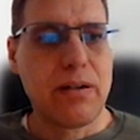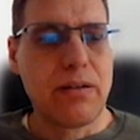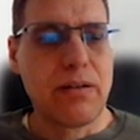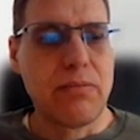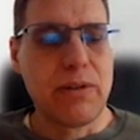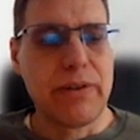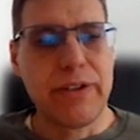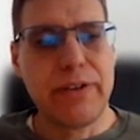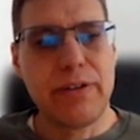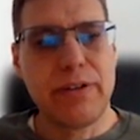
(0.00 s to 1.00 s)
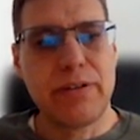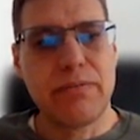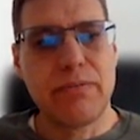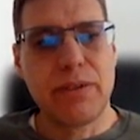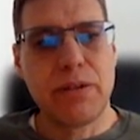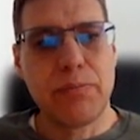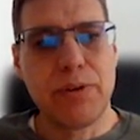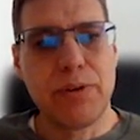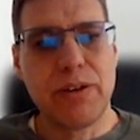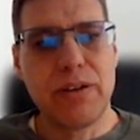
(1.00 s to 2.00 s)
Another
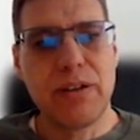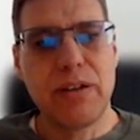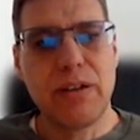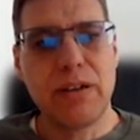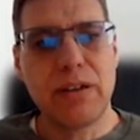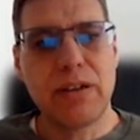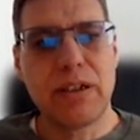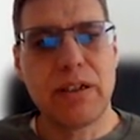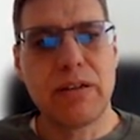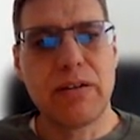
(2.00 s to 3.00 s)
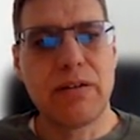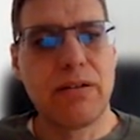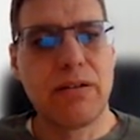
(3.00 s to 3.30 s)
important thing that